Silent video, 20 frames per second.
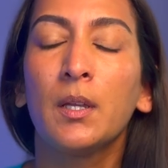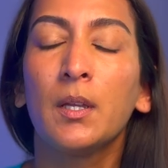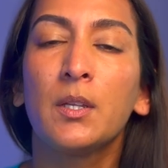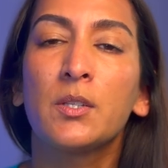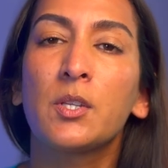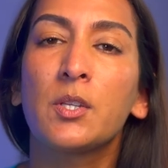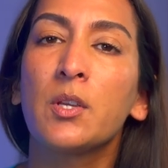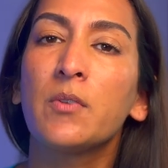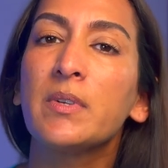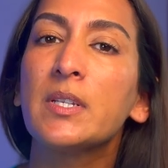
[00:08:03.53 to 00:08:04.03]

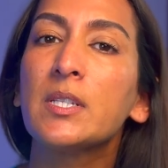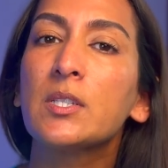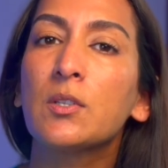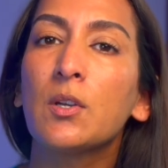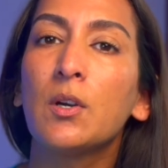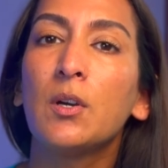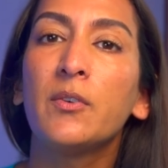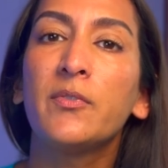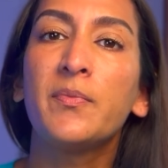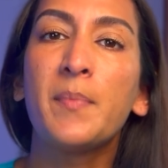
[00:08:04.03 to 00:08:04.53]
So your risk
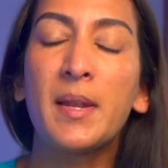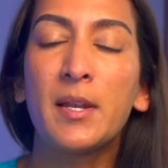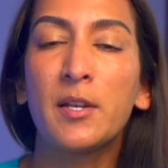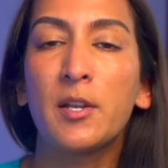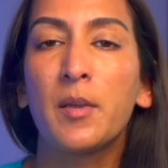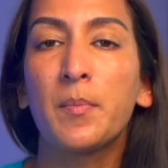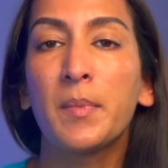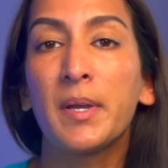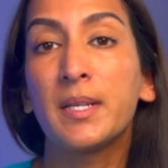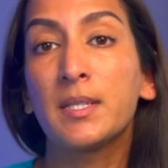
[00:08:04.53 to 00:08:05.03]
of
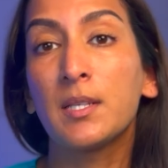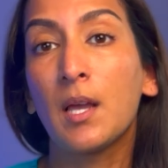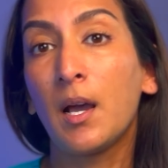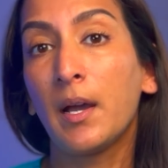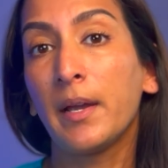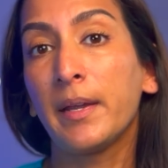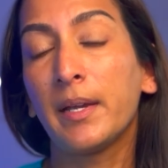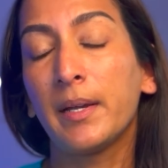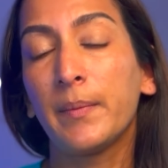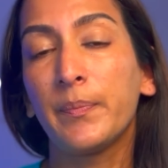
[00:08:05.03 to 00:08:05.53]
melanoma is
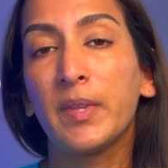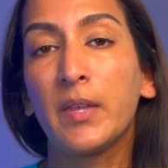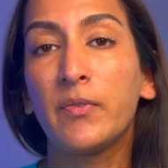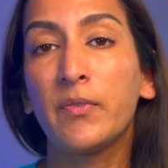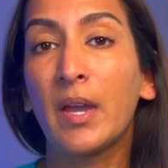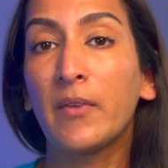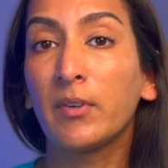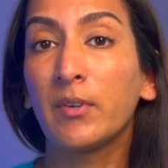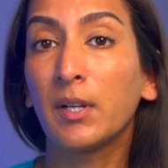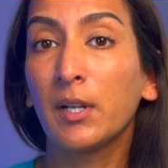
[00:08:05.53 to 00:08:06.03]
higher if you
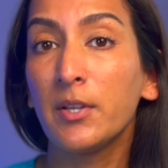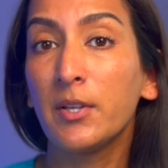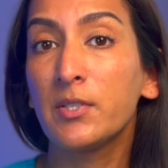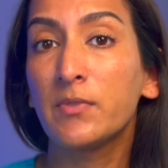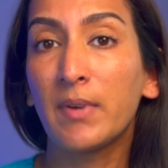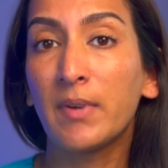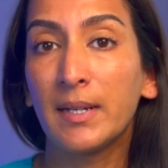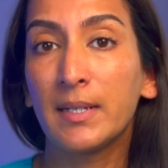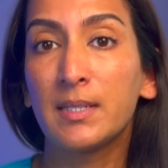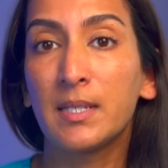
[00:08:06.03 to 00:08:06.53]
have a close
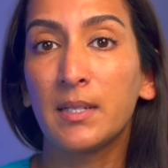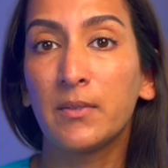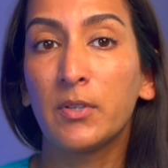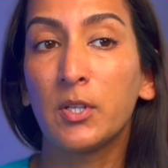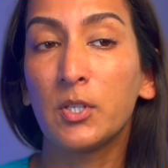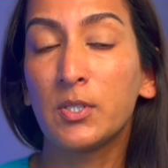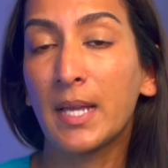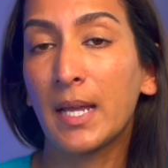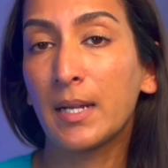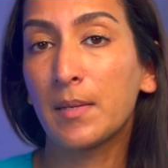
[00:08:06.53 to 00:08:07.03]
relative
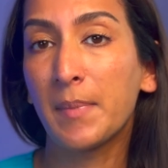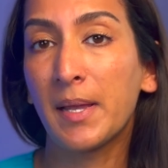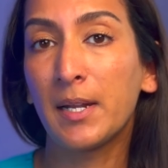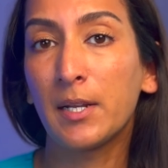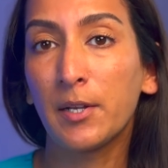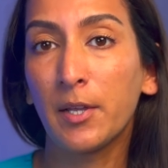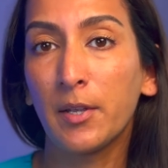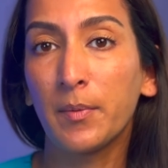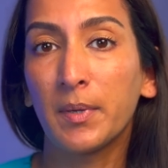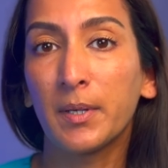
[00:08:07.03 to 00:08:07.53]
who's had
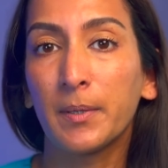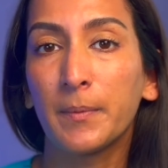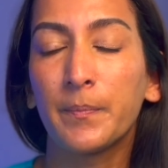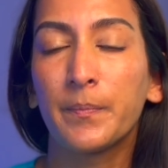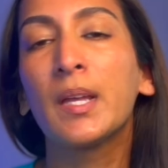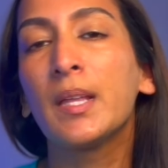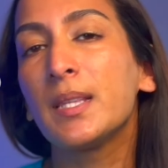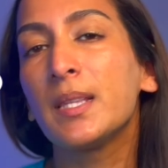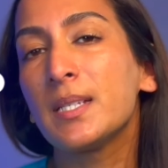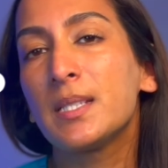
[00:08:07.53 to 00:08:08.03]
melanoma.
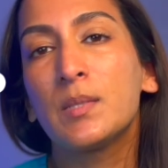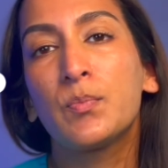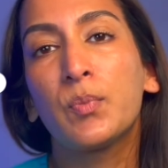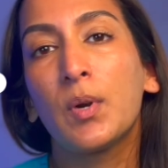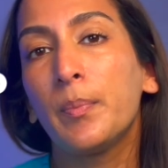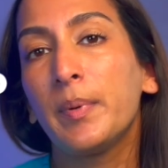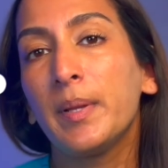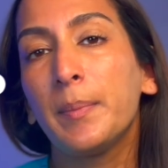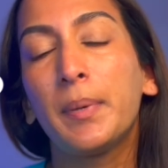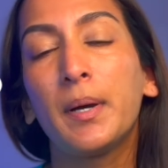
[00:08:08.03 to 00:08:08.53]
This is
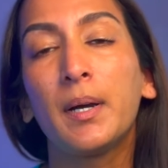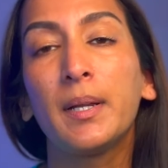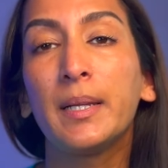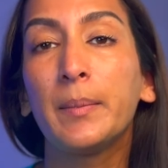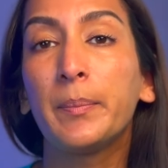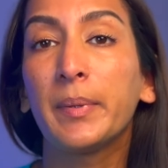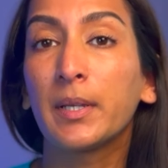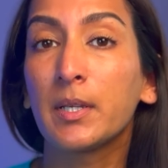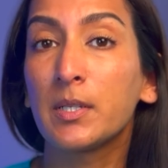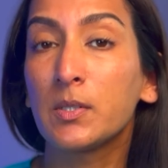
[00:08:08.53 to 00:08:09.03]
probably partly
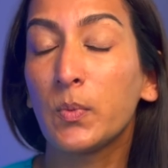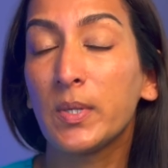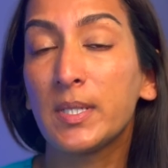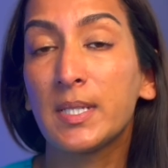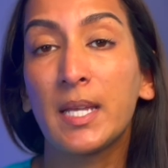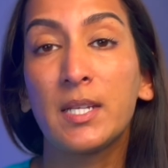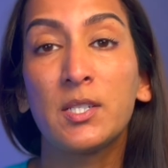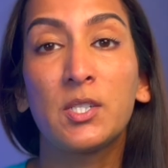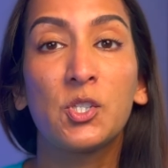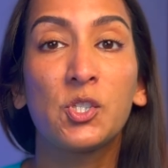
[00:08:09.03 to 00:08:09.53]
because we
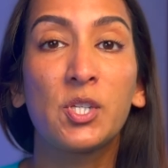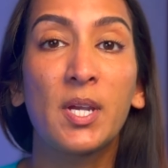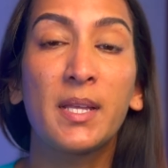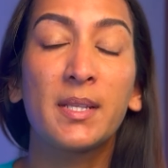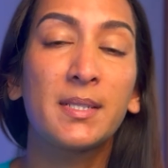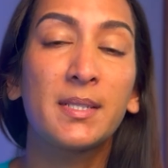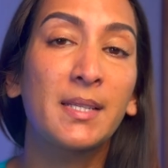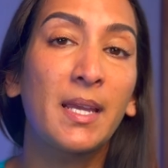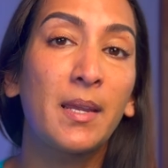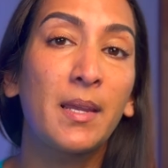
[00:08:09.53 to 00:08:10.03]
tend to share the
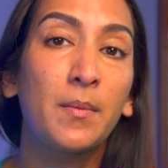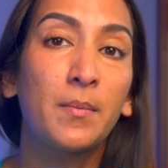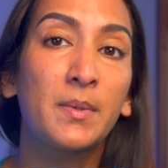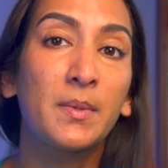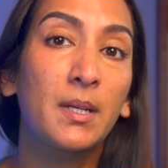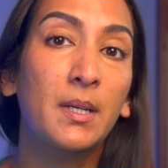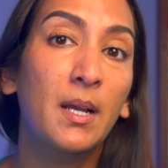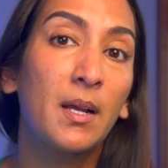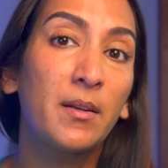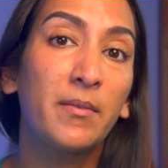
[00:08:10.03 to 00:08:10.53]
same
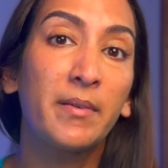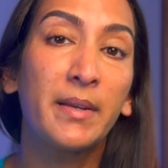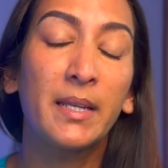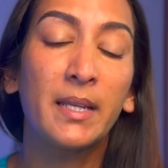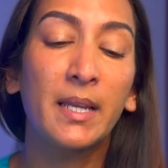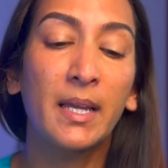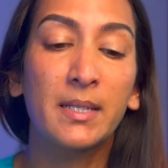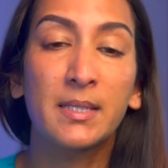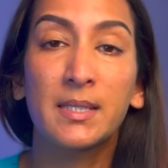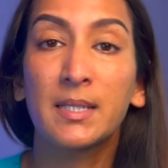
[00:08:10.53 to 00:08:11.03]

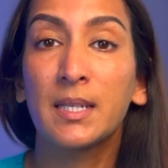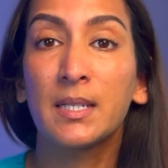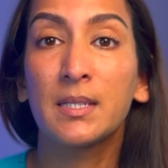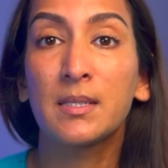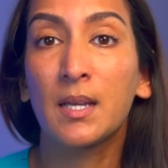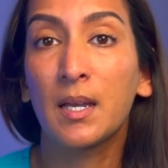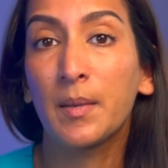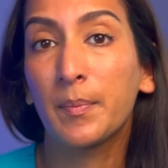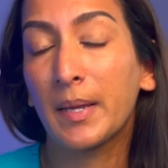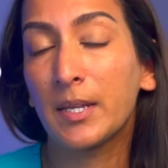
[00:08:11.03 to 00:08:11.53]
colouring and skin
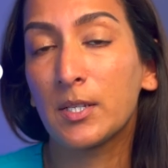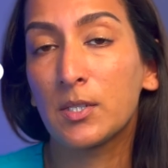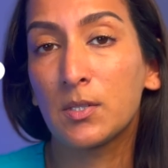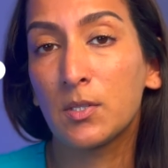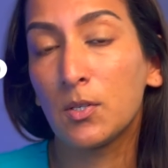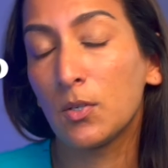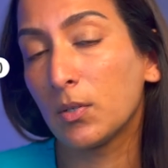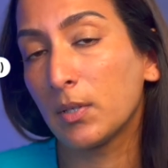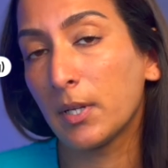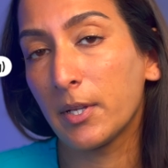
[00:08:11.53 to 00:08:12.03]
type as
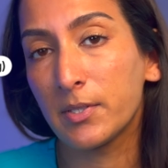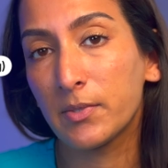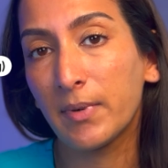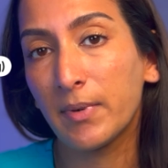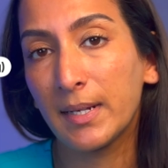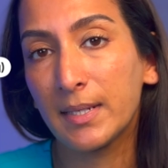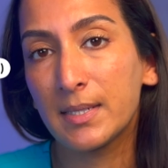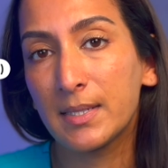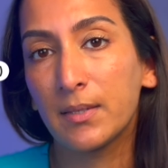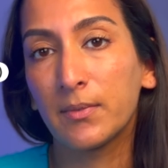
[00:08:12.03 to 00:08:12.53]
your close
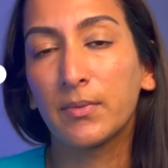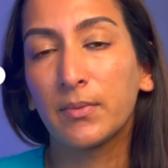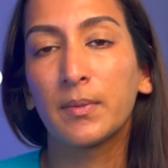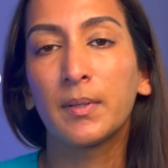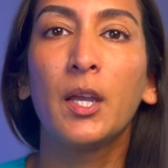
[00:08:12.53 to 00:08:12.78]
relative.